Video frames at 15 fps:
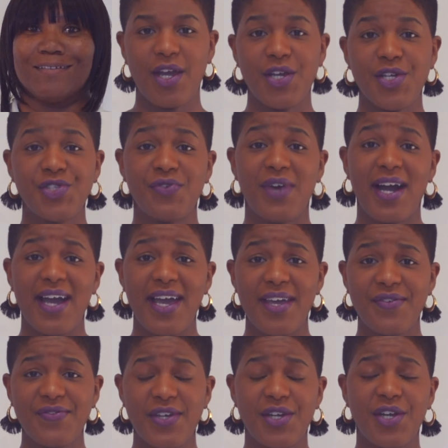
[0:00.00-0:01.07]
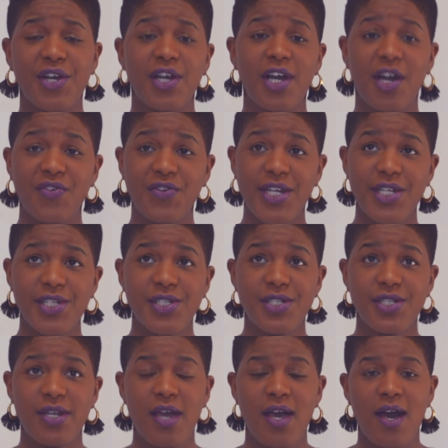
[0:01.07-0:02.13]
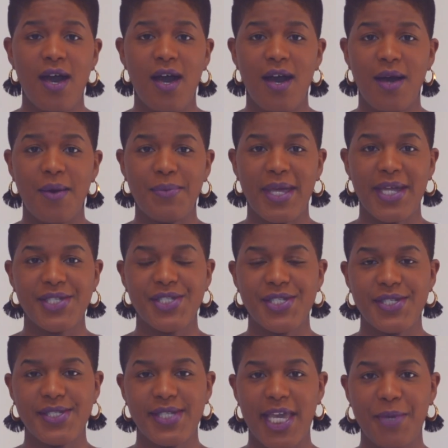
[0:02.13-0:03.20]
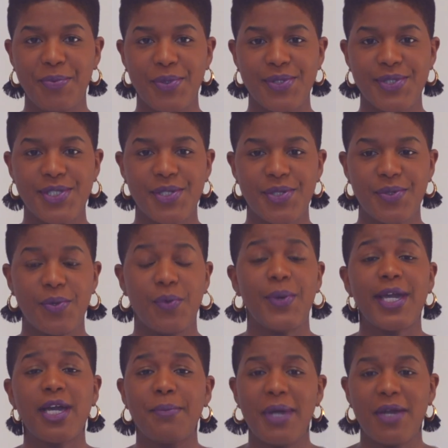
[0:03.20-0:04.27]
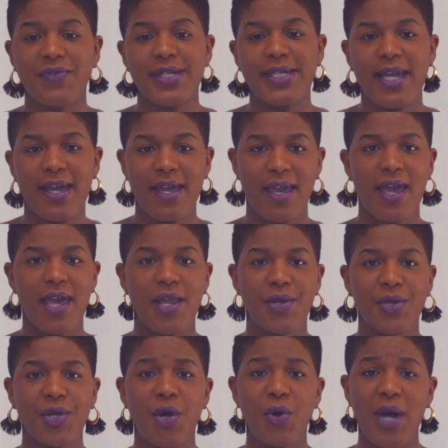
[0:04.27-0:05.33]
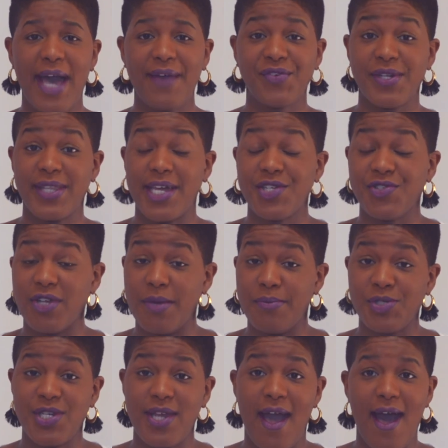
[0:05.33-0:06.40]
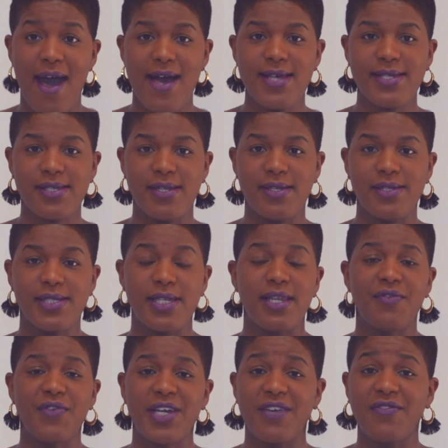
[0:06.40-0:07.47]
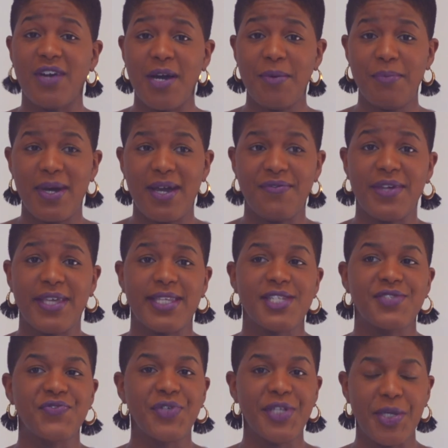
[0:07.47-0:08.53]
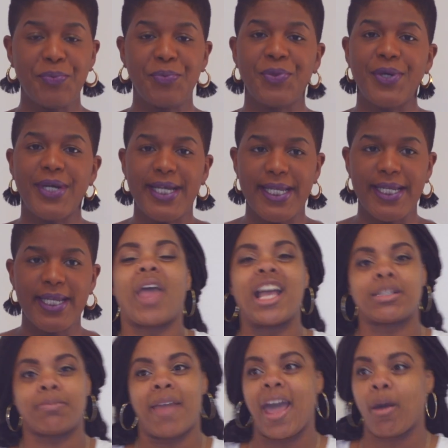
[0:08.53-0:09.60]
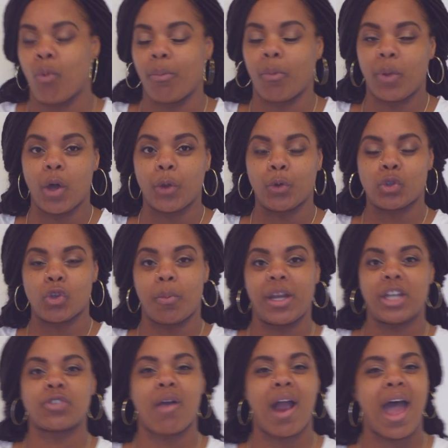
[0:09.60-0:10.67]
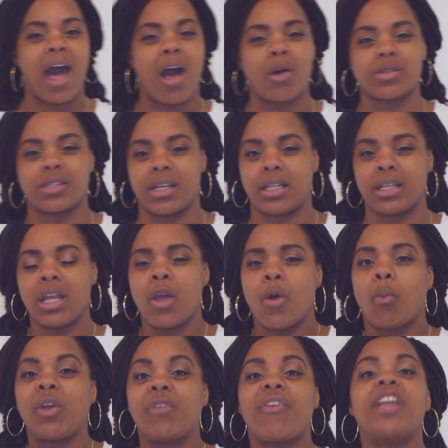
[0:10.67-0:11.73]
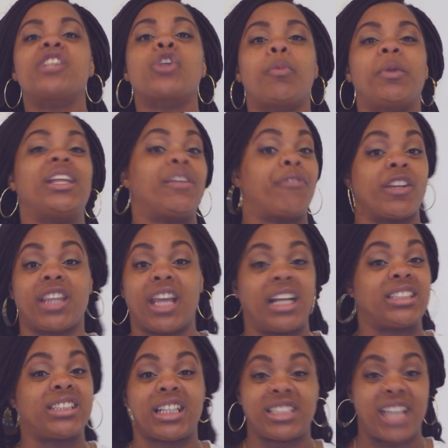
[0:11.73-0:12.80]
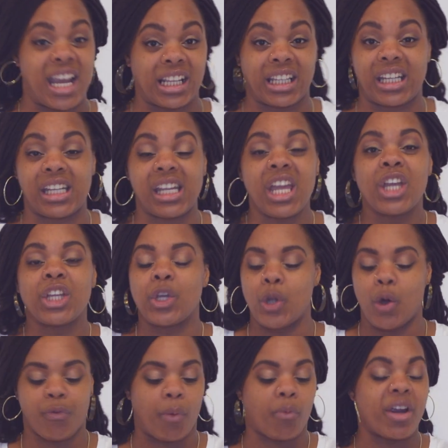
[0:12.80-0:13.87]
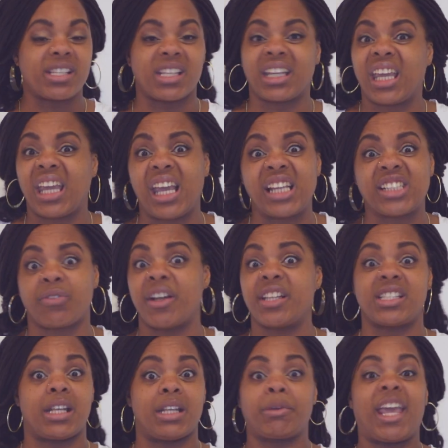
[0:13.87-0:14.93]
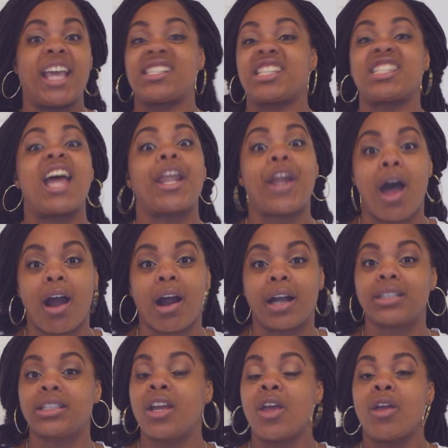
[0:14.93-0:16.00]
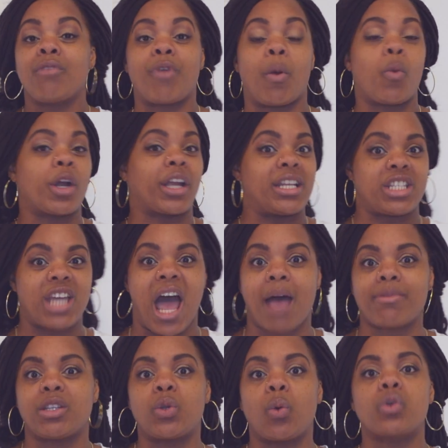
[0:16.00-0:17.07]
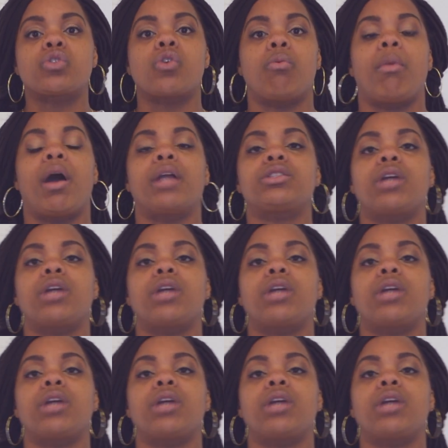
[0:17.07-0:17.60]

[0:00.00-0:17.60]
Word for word: Her drive and her courage um, that she's able to wake up every day and go after that dream she has and to never give up. I feel like that's really important. As black women, we go through so many trials and we face so many different things daily, you know, from raising kids, raising kids that's not ours, from working jobs and doing so much.